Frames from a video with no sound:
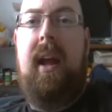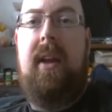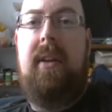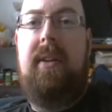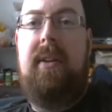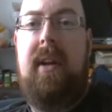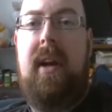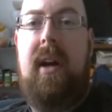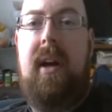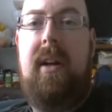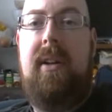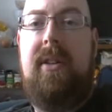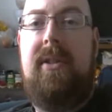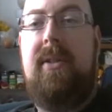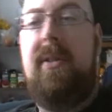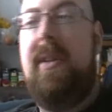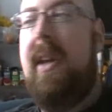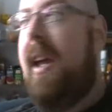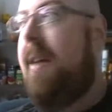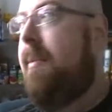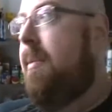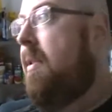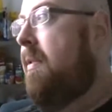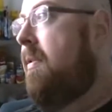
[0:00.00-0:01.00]
And uh, so
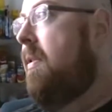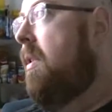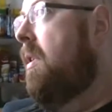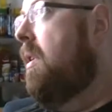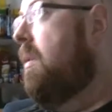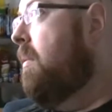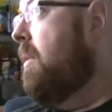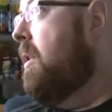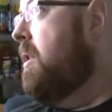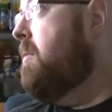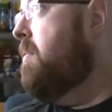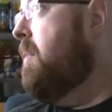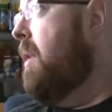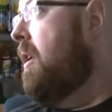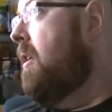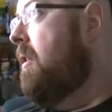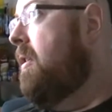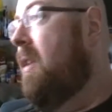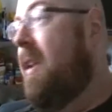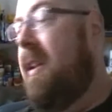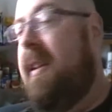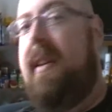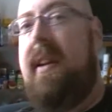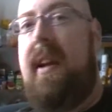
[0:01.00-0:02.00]
yeah, I've been feeling much
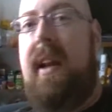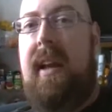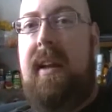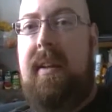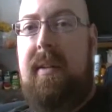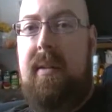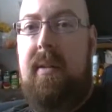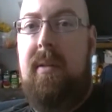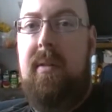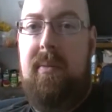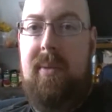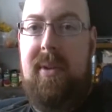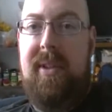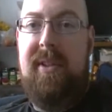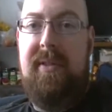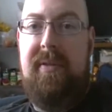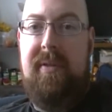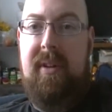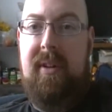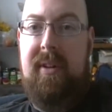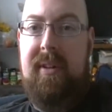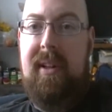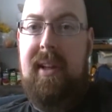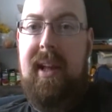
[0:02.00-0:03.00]
better today than I
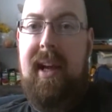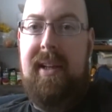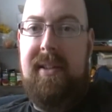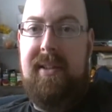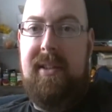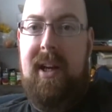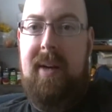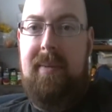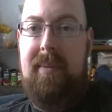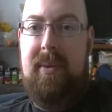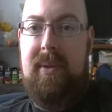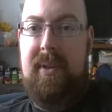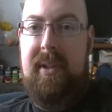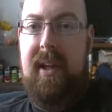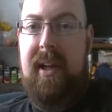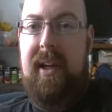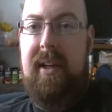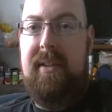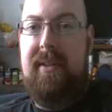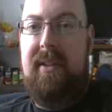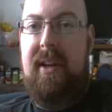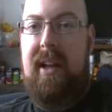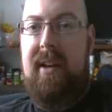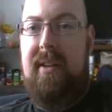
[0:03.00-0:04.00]
was feeling the last couple of
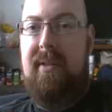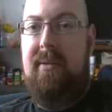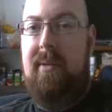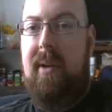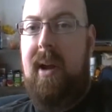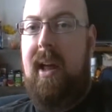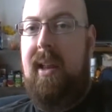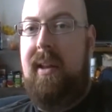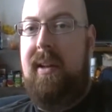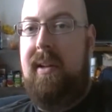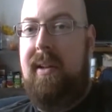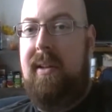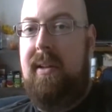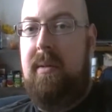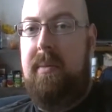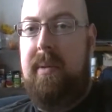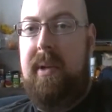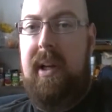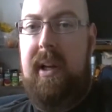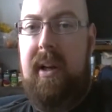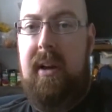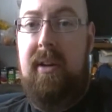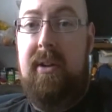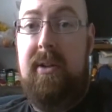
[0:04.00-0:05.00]
days. Kind of rallied a
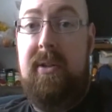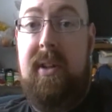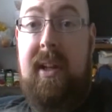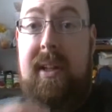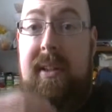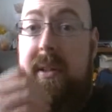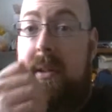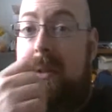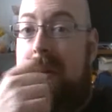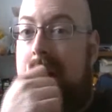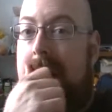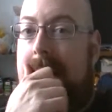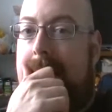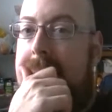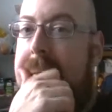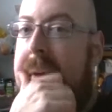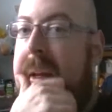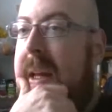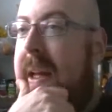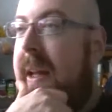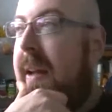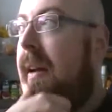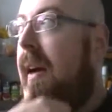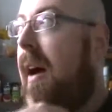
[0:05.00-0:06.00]
little bit here, so that's good.
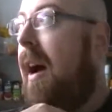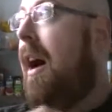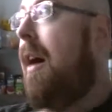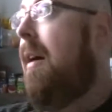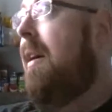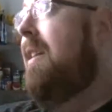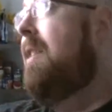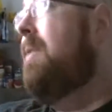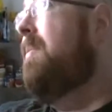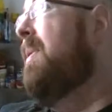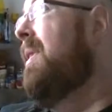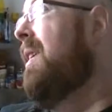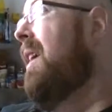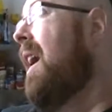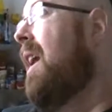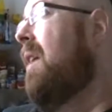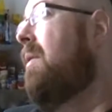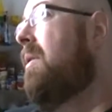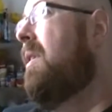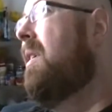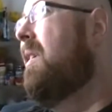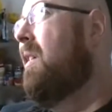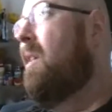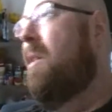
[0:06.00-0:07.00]
Uh, it's been
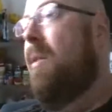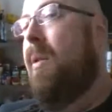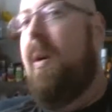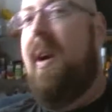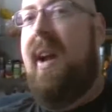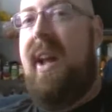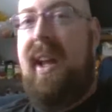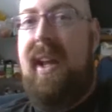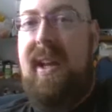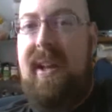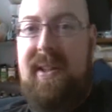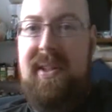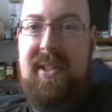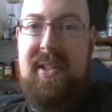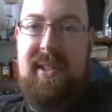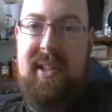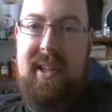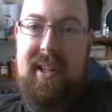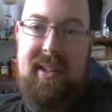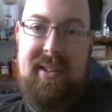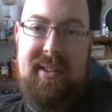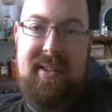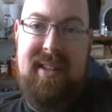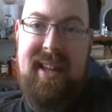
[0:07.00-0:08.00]
kind of a
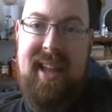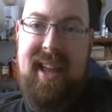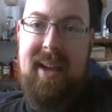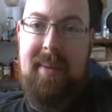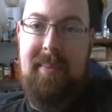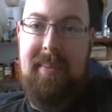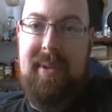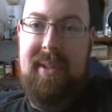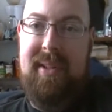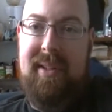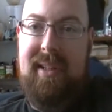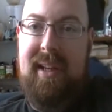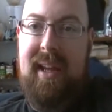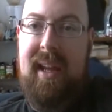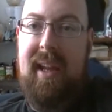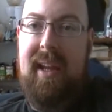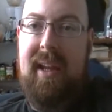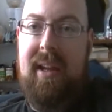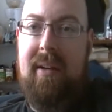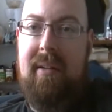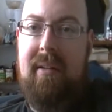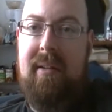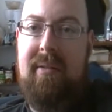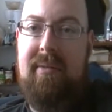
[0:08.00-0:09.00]
grayish, damp
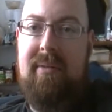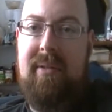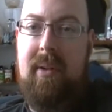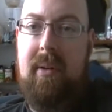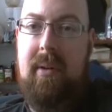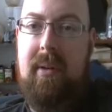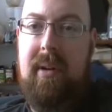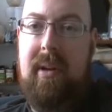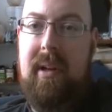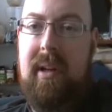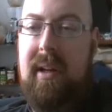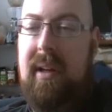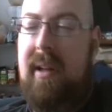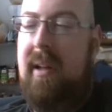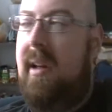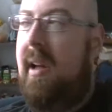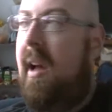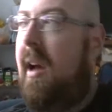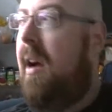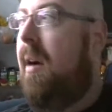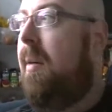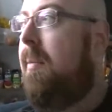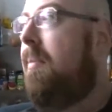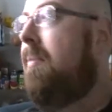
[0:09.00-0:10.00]
day here in Florida.
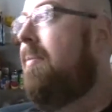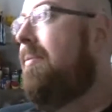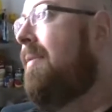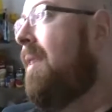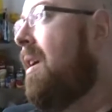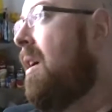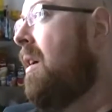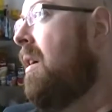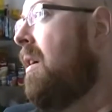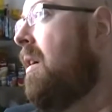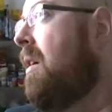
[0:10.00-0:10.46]
Um,